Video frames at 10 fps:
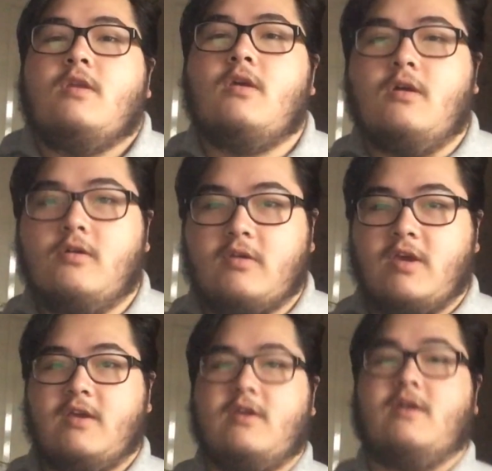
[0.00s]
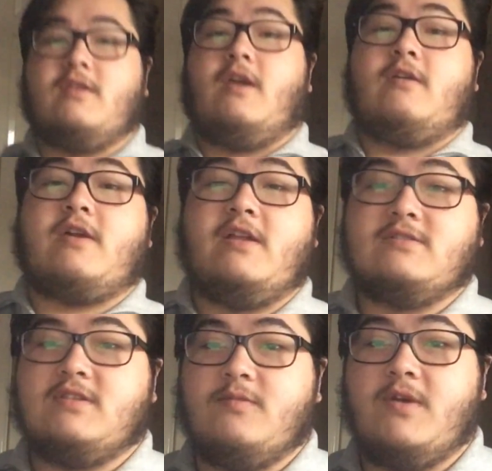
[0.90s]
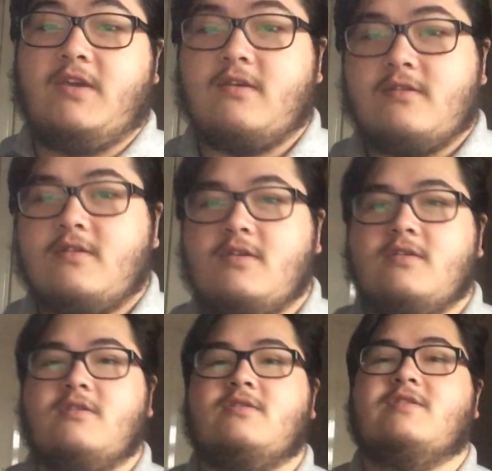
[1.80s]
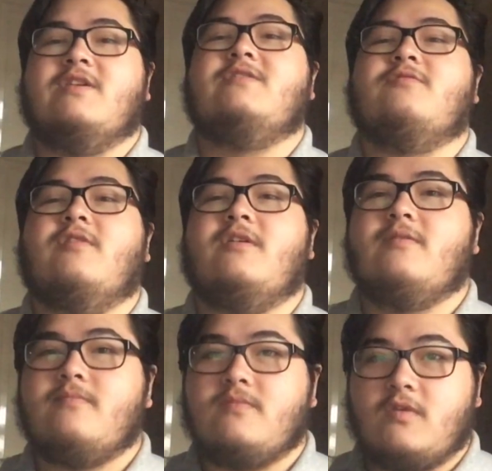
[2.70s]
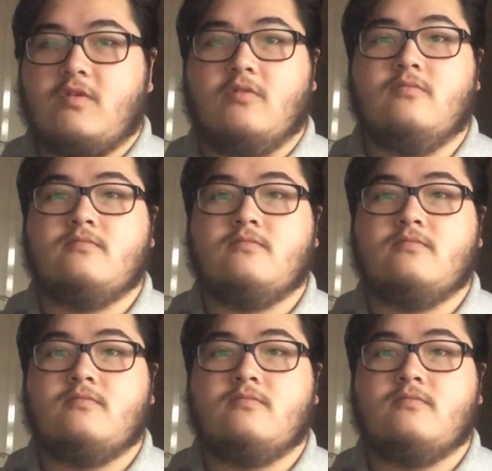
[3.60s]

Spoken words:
Okay, and now you can't see the mic, so that's right. Cool.